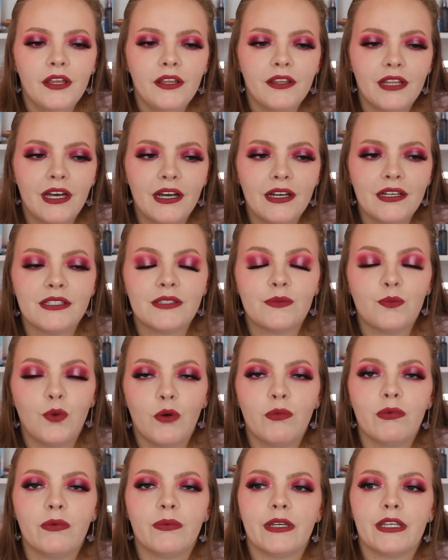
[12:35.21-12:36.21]
That is
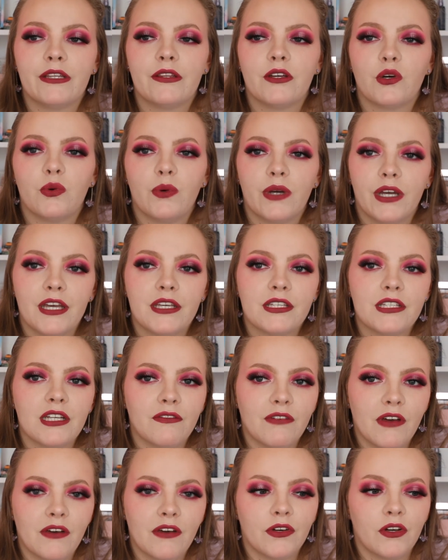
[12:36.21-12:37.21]
probably the quickest
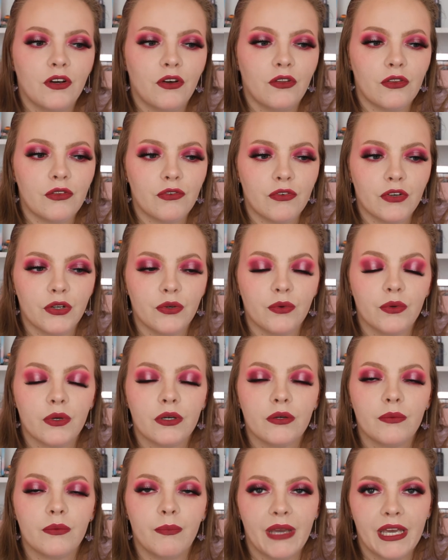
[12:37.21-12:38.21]
I've ever gone through
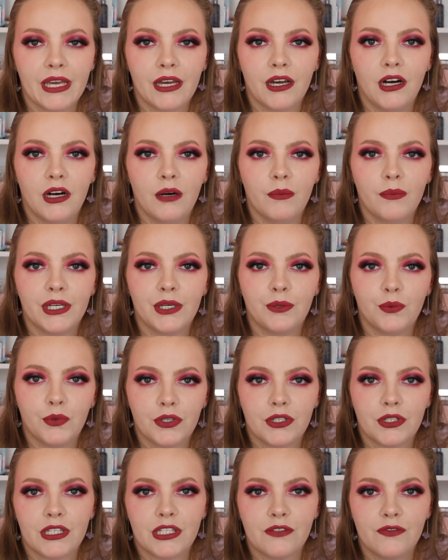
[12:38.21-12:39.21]
makeup in
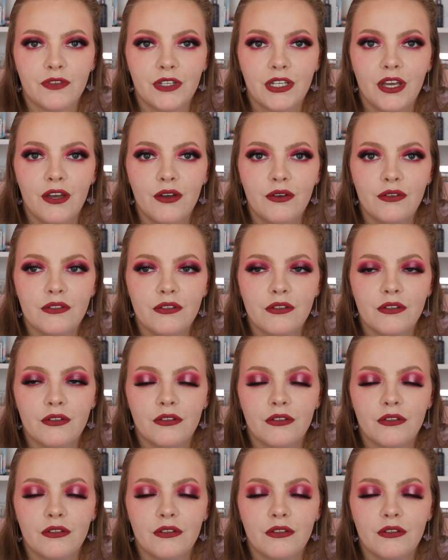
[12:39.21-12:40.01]
one of these videos.